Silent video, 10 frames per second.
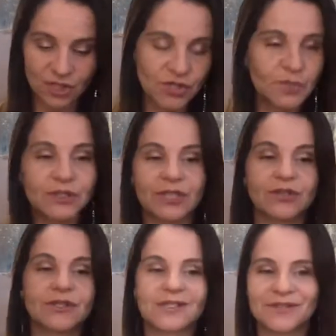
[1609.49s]
Just put the
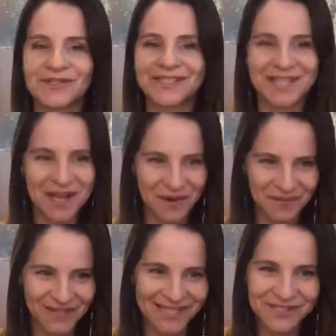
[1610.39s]
crystals?
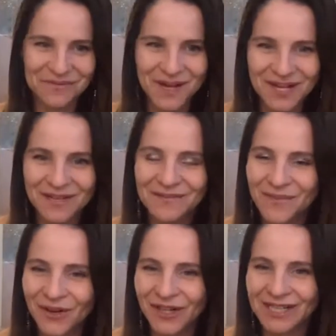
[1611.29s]
No, there is
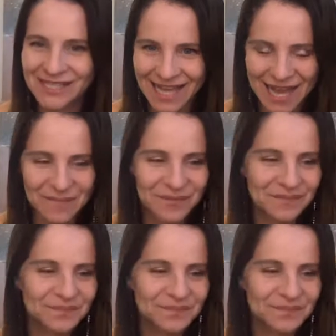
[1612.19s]
one more step.